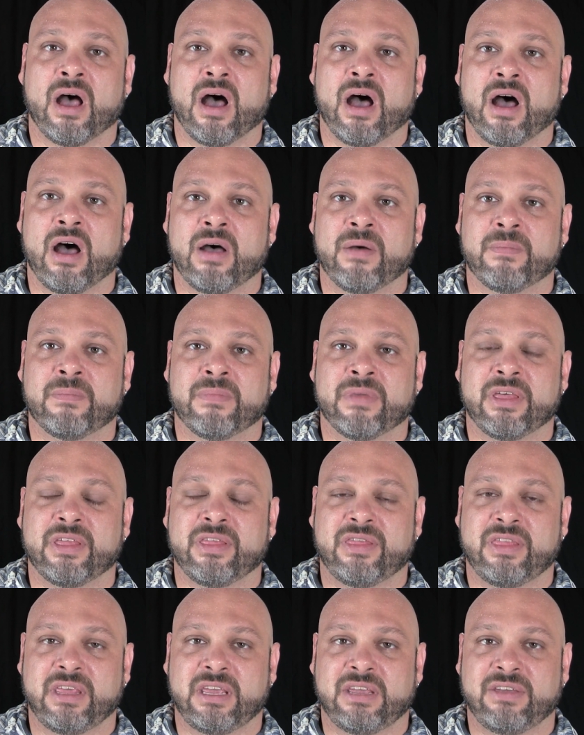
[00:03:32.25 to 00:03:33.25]

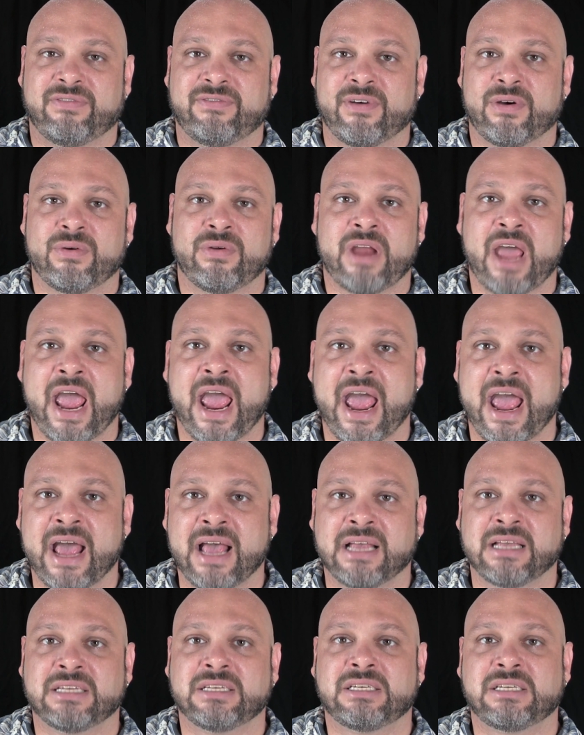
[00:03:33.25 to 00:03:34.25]
The phone
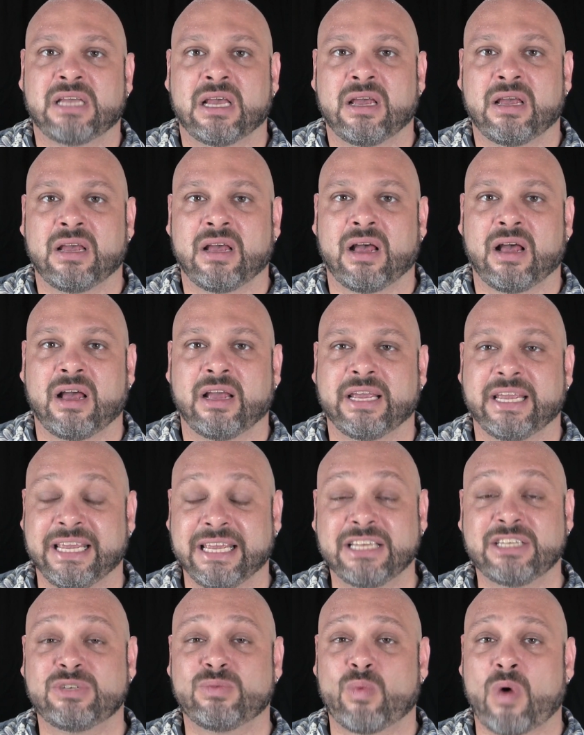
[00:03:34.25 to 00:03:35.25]

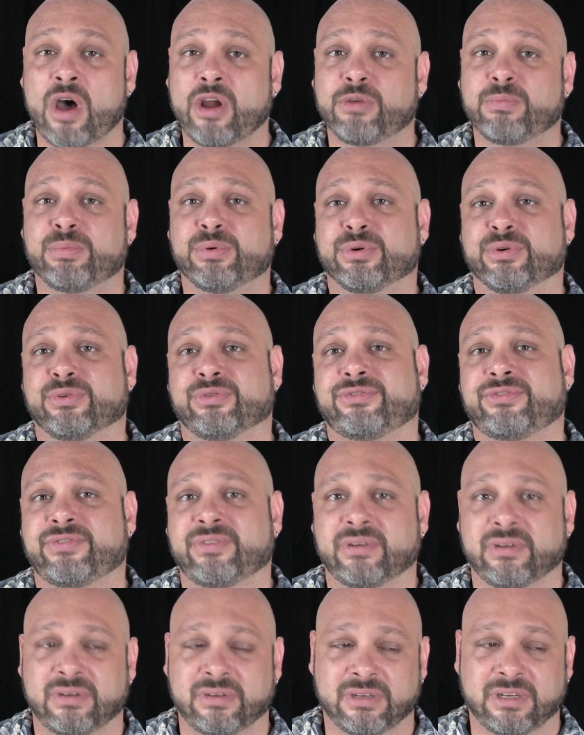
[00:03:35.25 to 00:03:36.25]
is
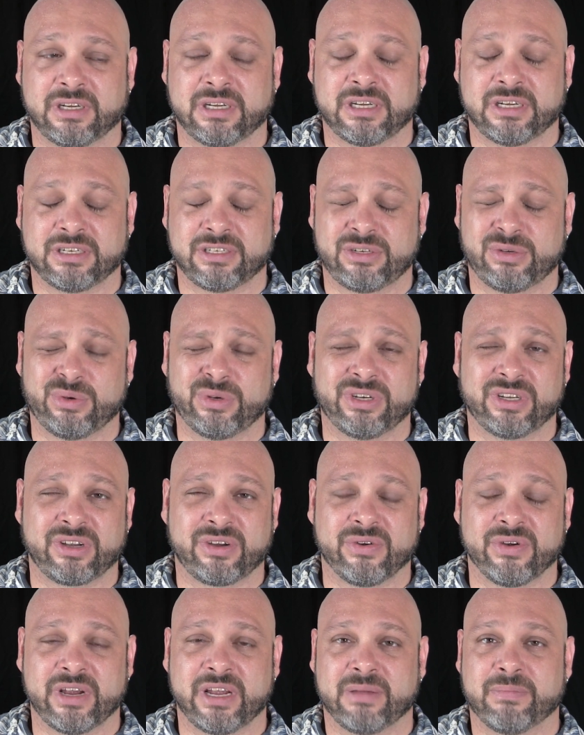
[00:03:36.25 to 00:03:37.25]
waterproof to a
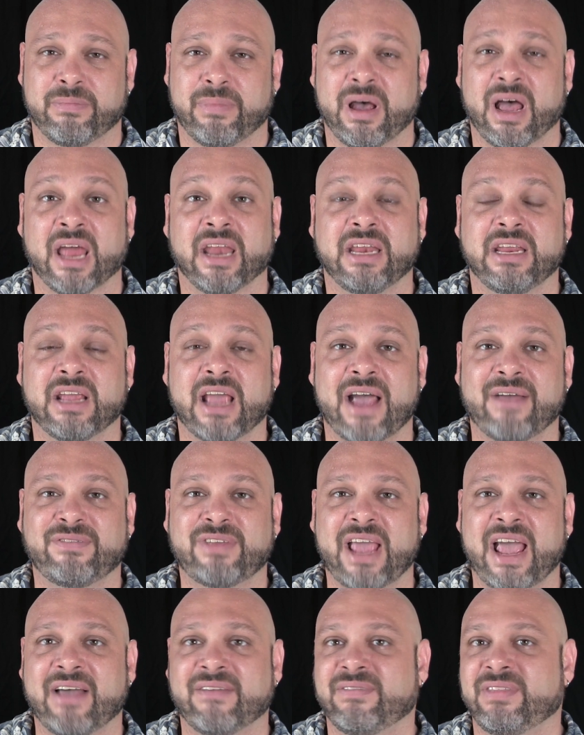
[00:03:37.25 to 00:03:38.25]
degree, but you have
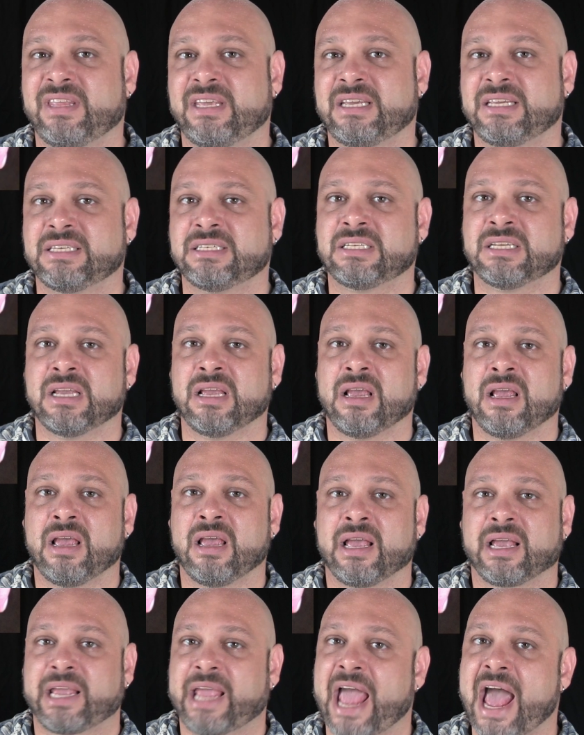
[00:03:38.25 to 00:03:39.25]
to have these
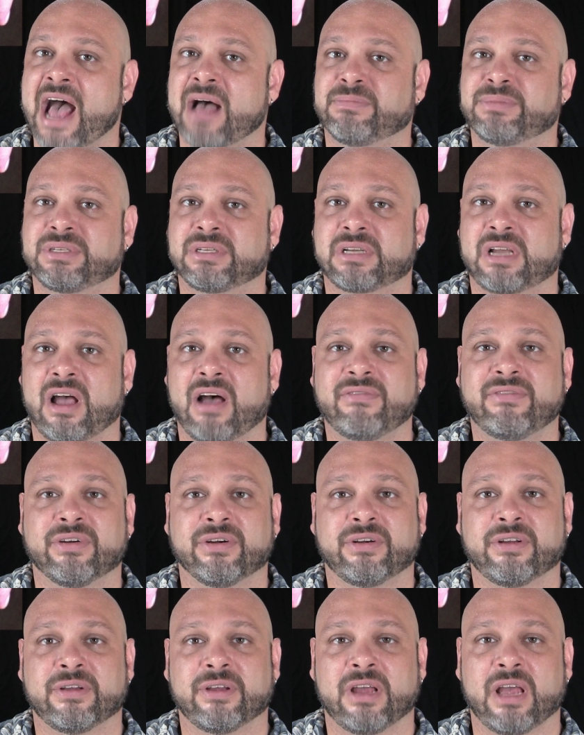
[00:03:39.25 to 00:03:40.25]
caps
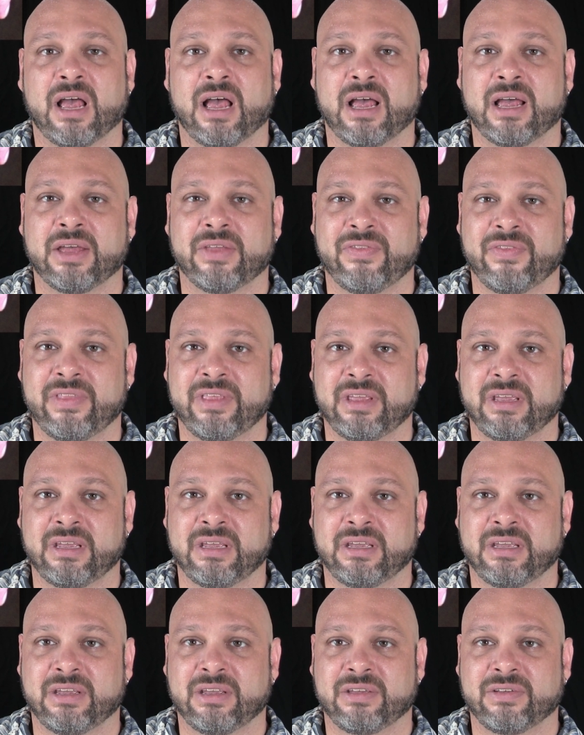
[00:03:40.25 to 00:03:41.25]
covered on
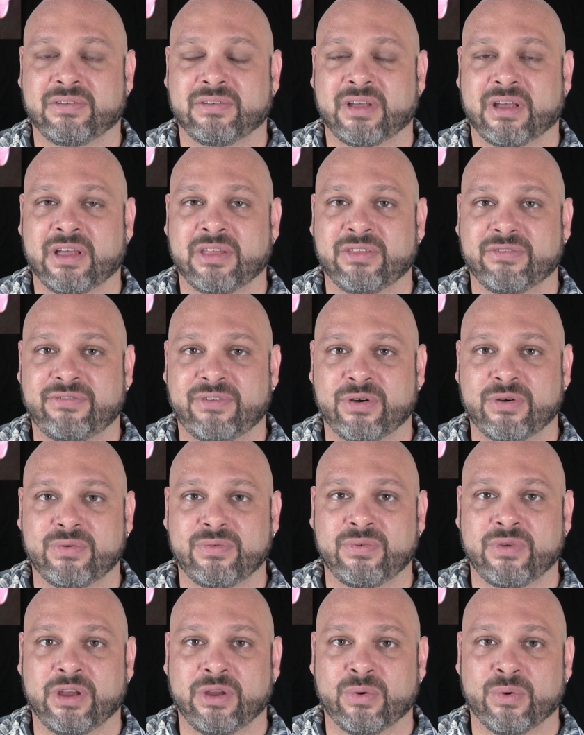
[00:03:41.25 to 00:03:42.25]
the
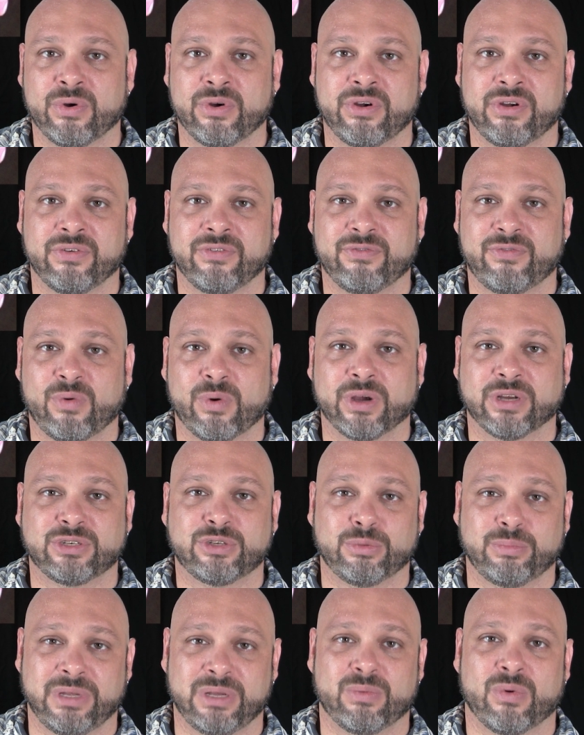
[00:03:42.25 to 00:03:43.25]
phone in order for it
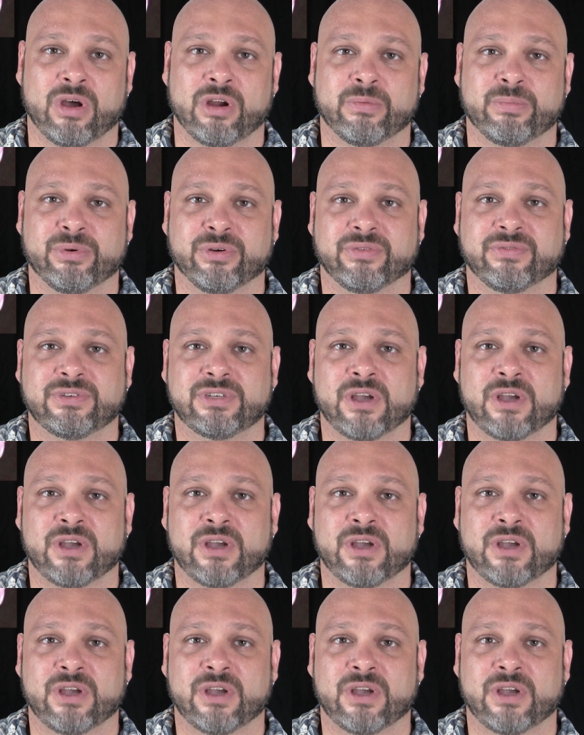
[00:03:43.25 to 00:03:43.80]
to be waterproof.